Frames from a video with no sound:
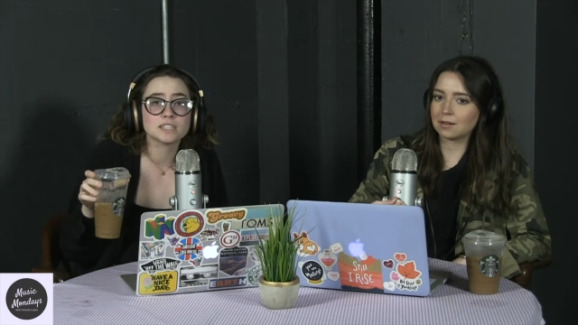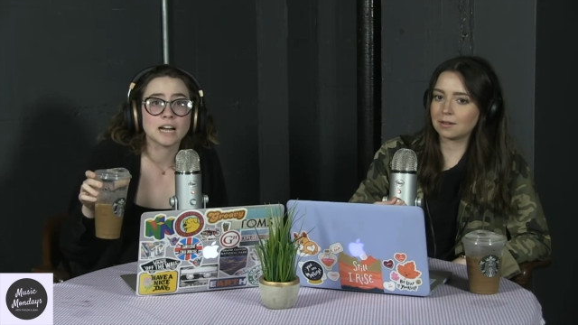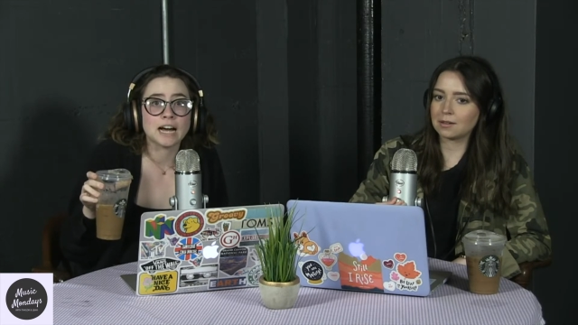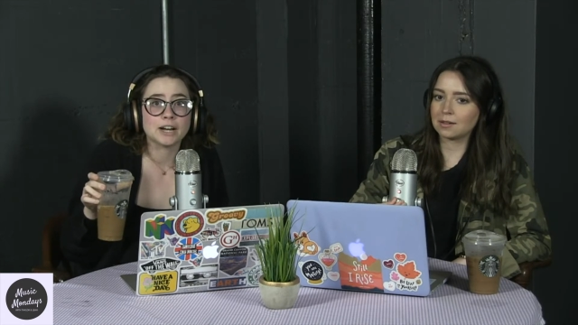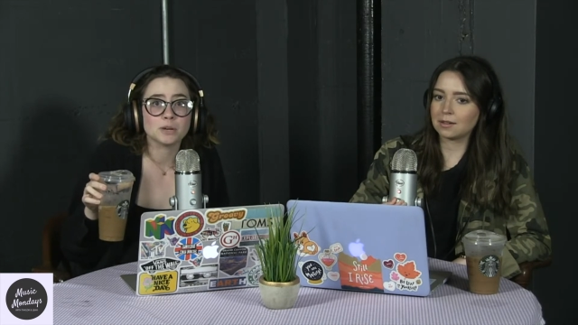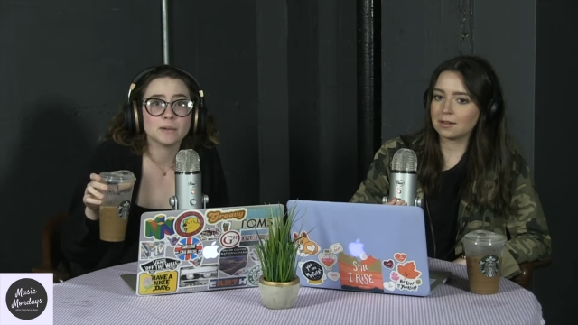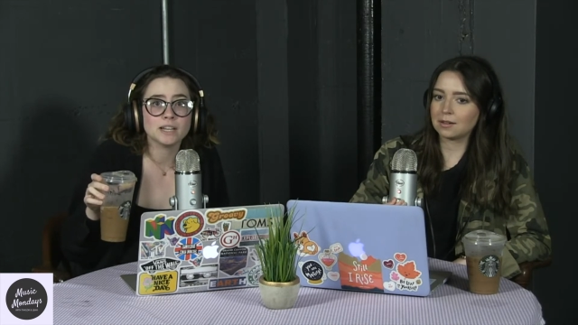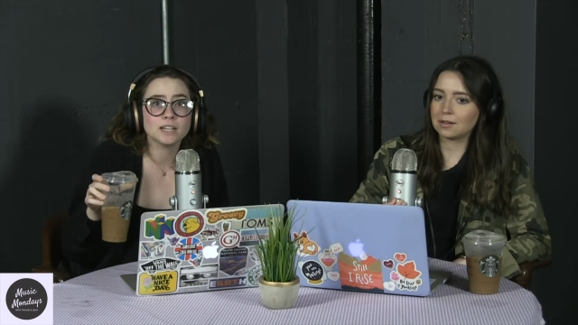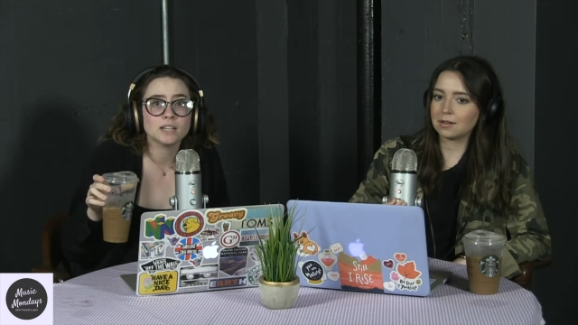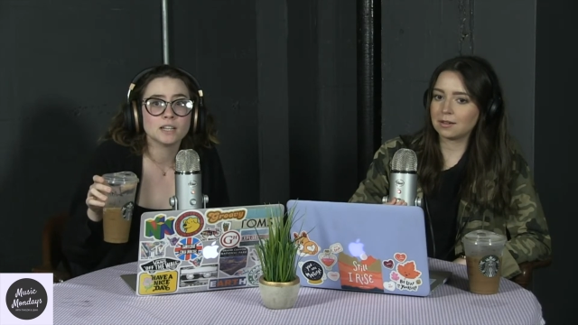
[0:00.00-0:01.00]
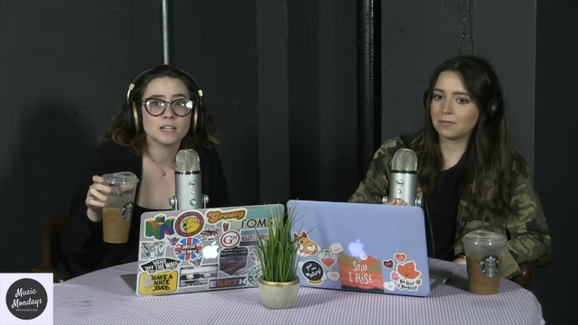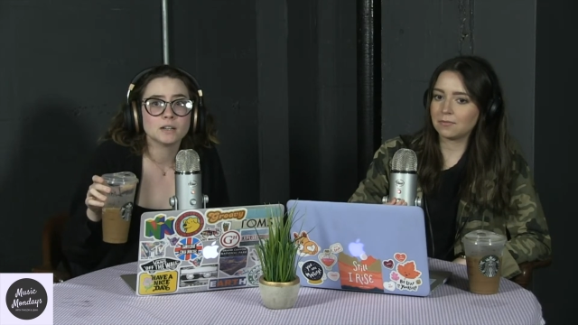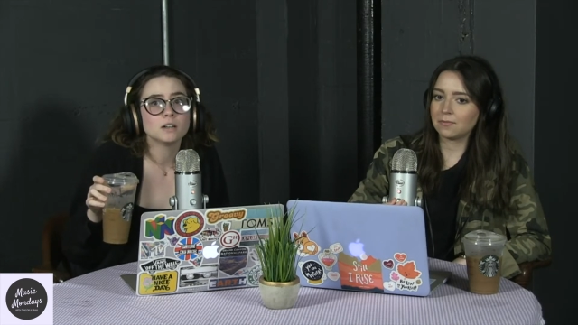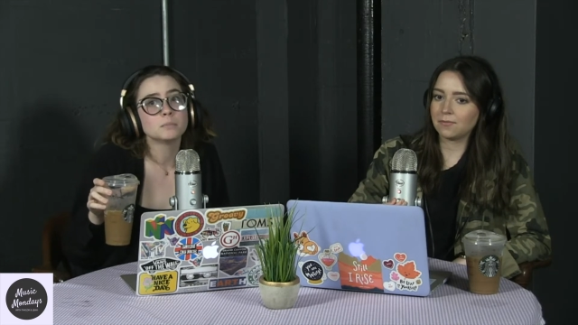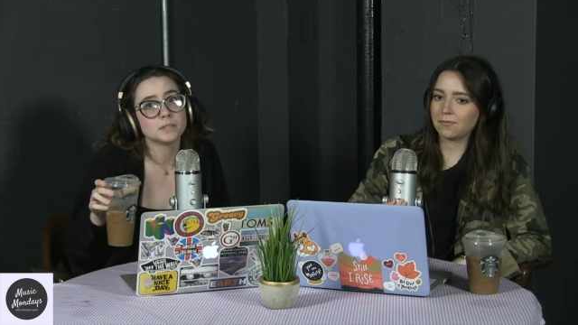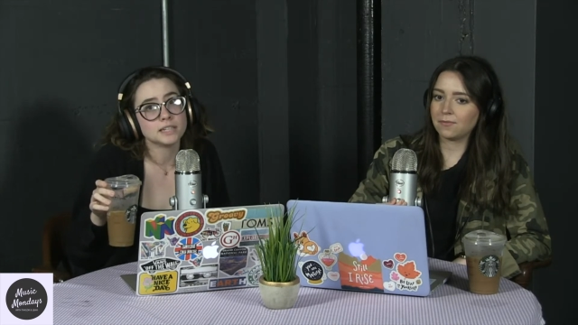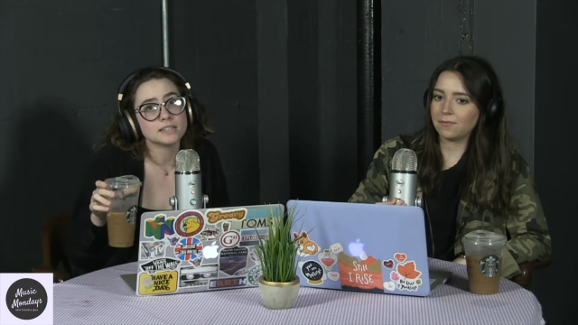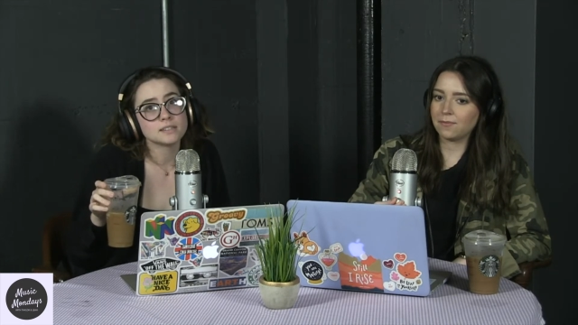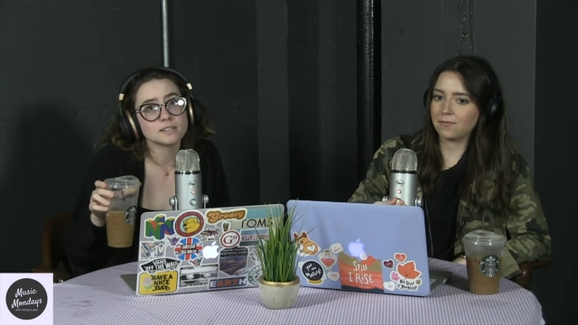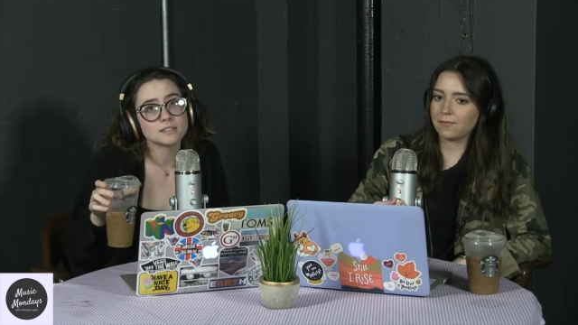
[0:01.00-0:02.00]
Speaker 1: to hire me,
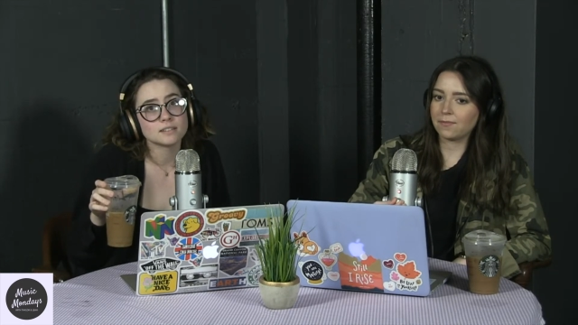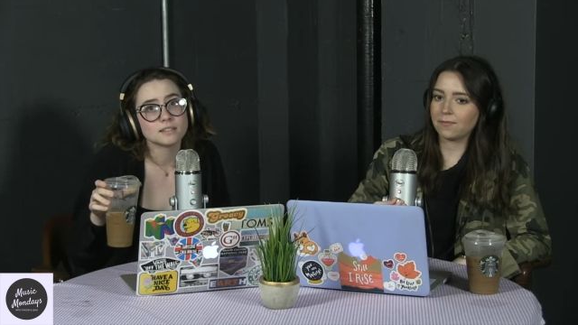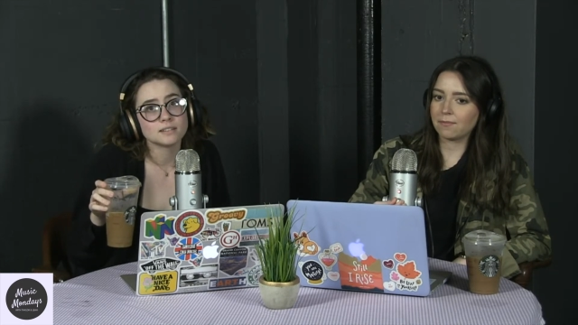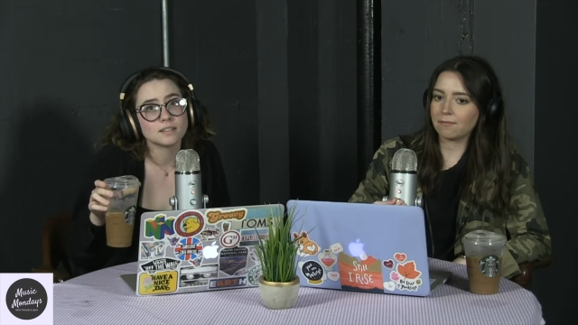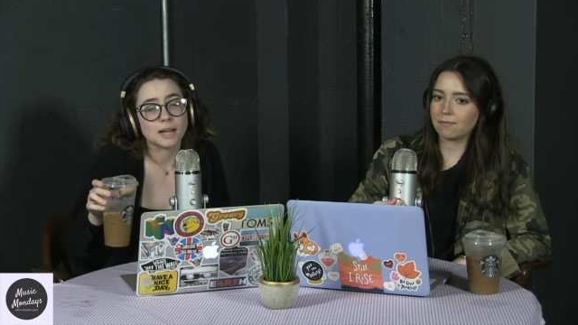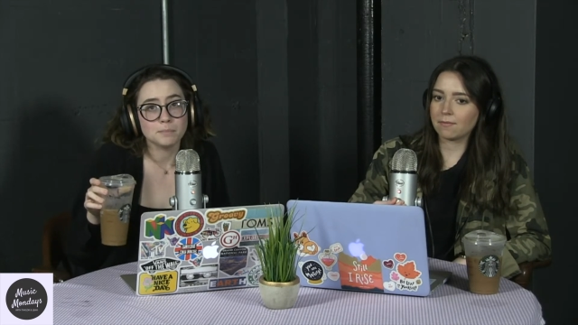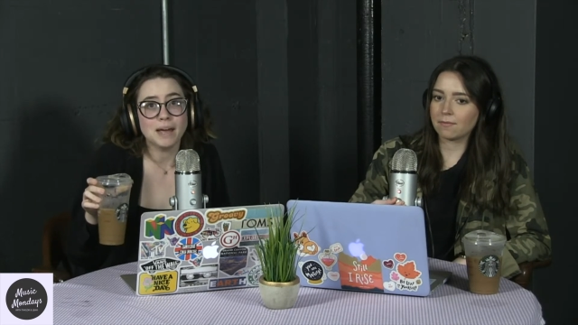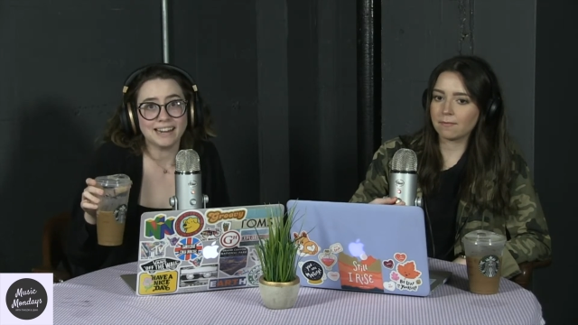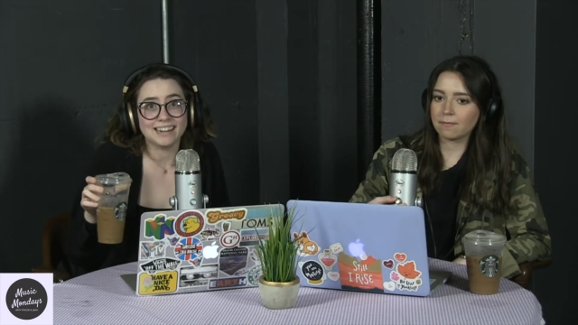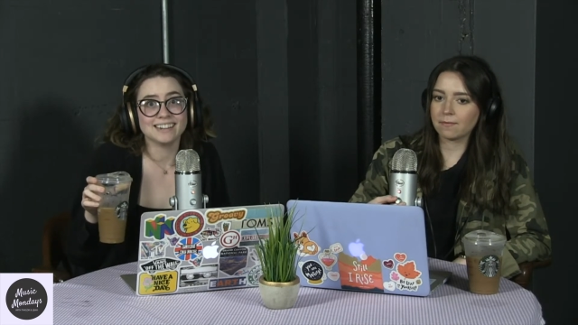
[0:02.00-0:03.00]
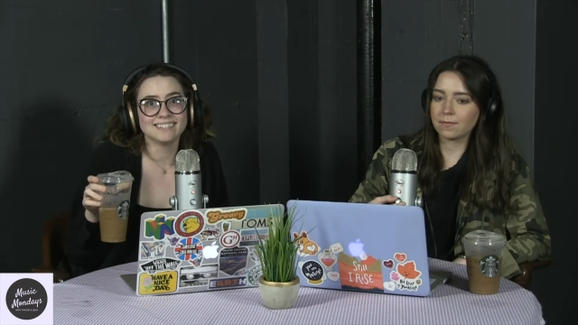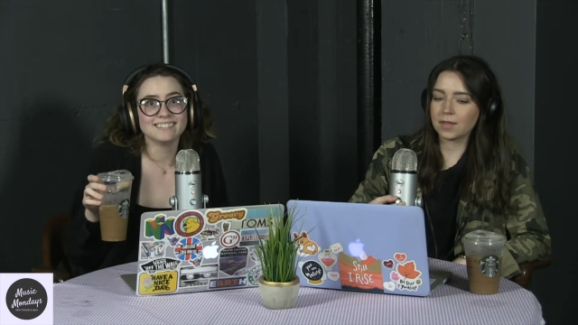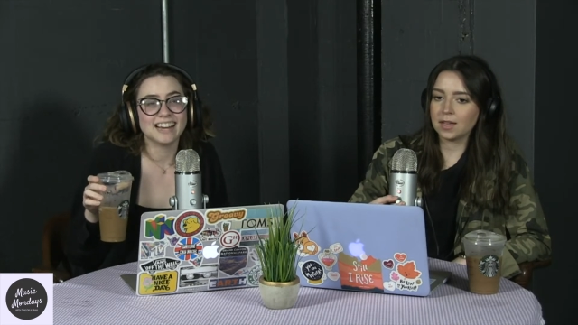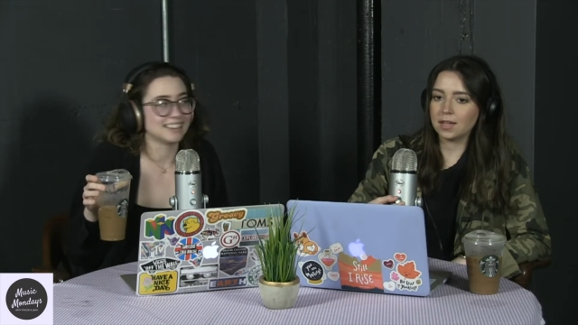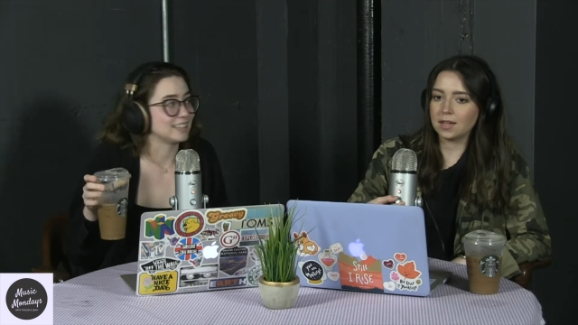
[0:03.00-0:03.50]
please. I'm begging at